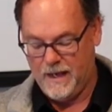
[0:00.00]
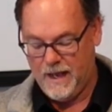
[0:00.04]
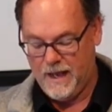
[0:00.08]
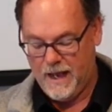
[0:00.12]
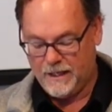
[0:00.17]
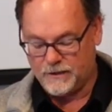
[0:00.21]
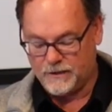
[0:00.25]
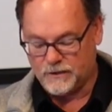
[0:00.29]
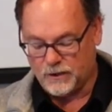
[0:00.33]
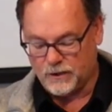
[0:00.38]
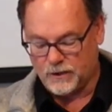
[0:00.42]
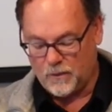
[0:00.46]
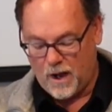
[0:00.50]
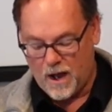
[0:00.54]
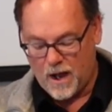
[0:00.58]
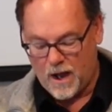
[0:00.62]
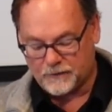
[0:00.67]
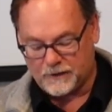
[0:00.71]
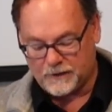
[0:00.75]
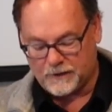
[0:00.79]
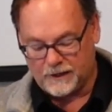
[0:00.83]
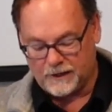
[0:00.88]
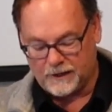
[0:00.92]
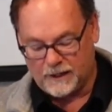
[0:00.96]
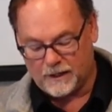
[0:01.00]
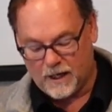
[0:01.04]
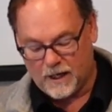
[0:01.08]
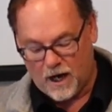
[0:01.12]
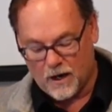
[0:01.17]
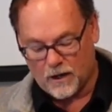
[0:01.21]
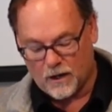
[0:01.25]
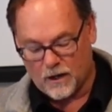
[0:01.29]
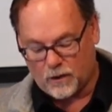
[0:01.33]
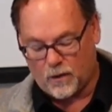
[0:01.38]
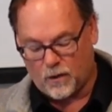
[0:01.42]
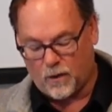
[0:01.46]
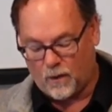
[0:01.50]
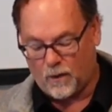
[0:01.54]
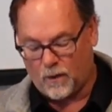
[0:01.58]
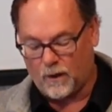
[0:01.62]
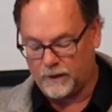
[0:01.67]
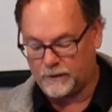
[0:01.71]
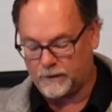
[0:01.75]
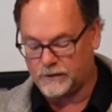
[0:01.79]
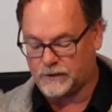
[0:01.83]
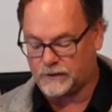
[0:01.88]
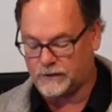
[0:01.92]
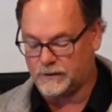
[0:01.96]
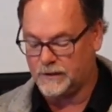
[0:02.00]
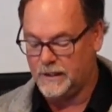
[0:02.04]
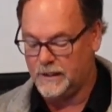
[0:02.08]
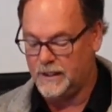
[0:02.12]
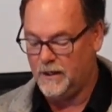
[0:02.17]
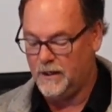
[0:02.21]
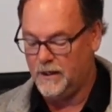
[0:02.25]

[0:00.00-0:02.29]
And so often in our courts